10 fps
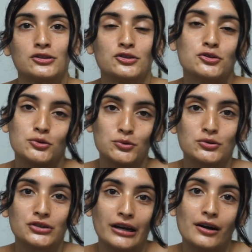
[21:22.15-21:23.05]
to
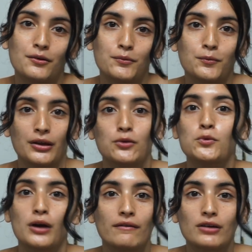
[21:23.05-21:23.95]
share with
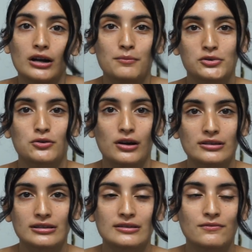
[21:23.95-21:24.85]
whoever comes across
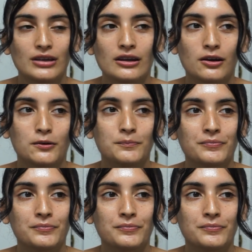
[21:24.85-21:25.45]
this video.